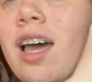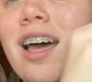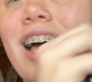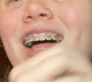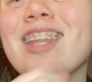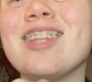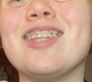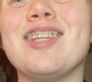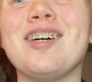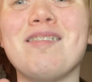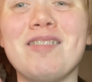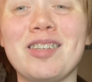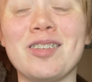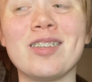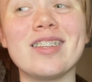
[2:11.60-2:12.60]
I
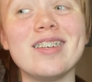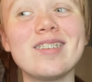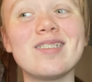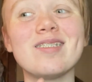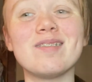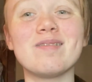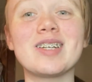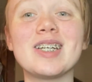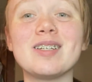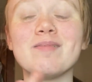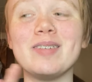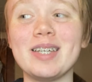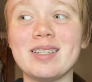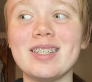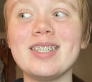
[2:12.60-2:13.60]
love this one. This one could
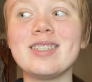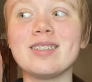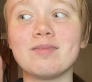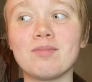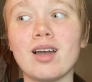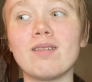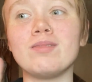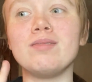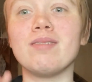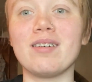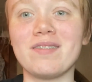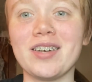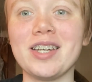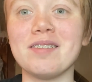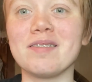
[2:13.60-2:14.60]
be, this is probably my
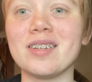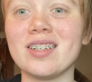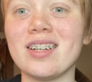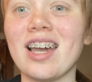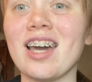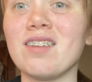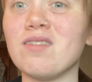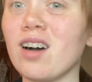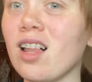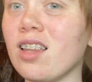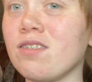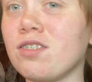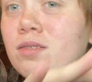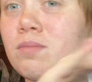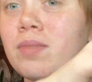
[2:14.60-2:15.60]
favorite out of all
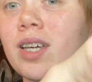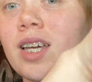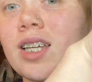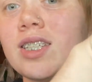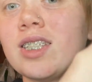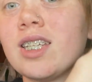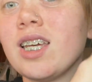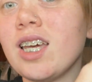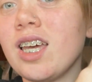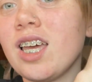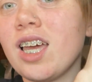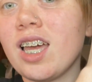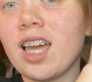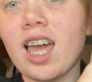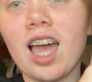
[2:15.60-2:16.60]
of them because
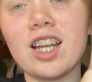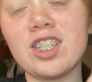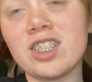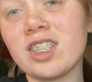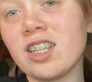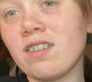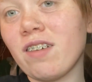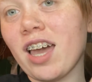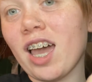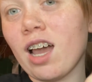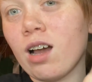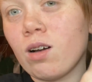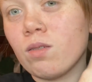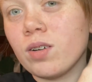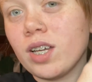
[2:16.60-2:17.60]
I just love
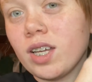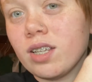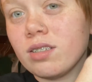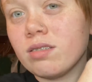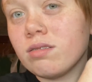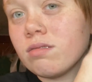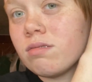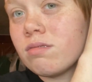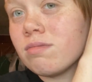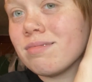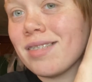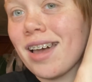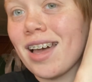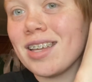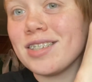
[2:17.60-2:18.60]
how it
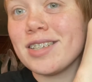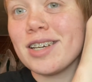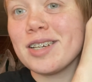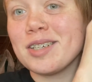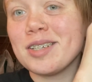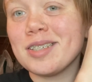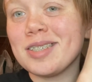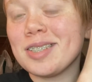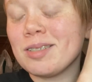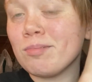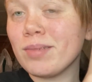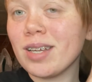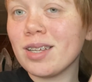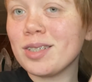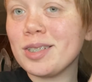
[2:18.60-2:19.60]
has a good
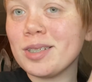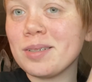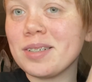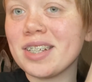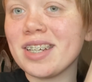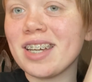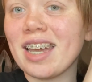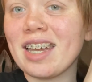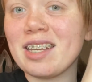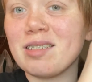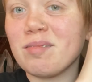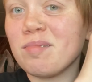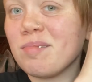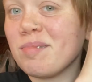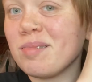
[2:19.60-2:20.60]
smell to it
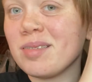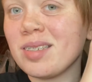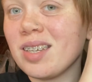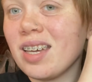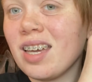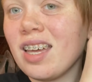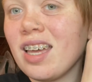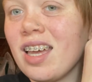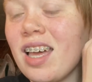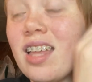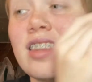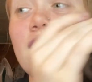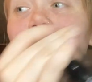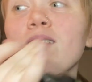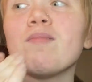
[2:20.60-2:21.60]
and
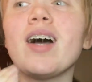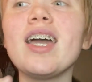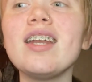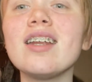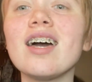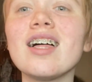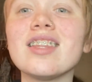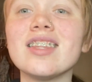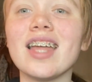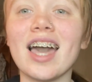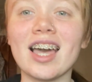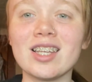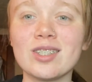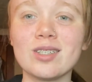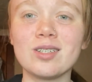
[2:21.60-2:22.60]
they might not
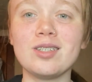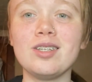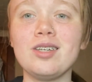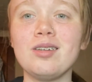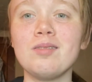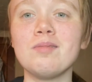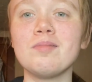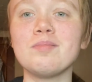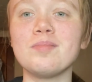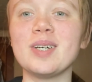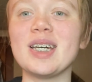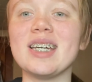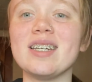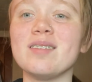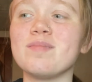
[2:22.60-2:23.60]
last on you,
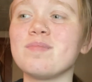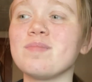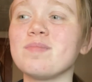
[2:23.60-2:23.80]
but